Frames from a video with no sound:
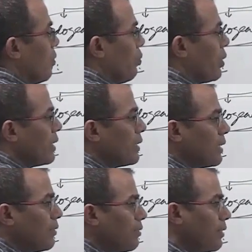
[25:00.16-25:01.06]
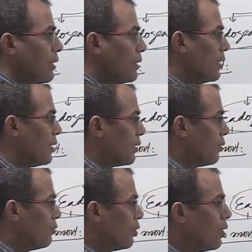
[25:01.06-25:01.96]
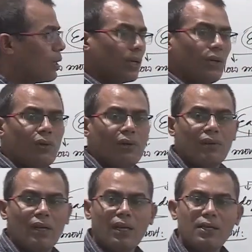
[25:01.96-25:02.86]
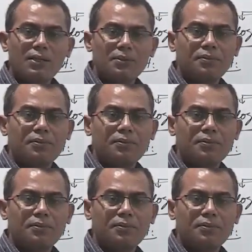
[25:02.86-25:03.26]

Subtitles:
What is the difference in term volcano and volcanism?